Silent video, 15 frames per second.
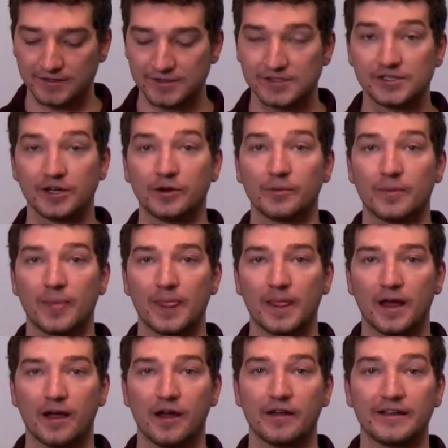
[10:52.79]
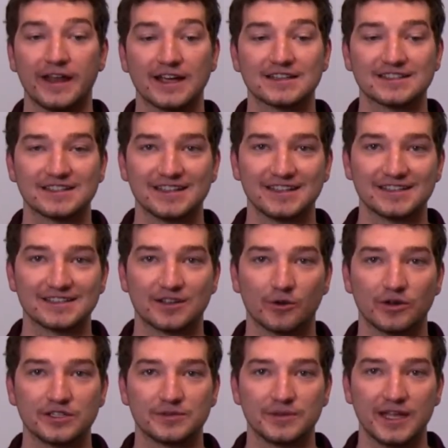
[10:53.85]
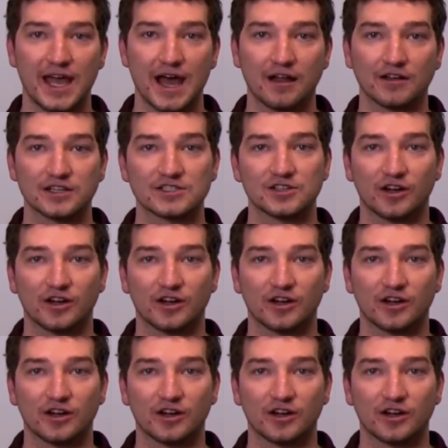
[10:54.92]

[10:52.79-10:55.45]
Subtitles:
So next is going to be Alex